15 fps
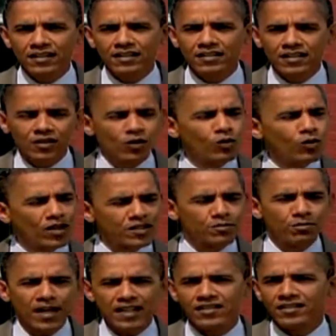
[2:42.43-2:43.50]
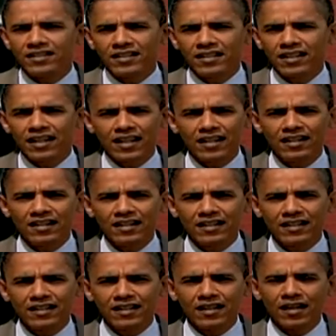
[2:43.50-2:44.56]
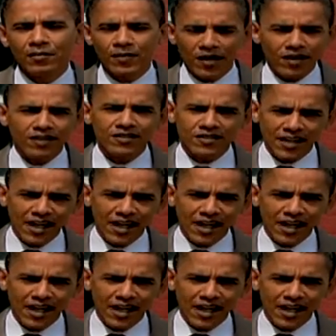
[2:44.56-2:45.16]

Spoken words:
to do what's best in America's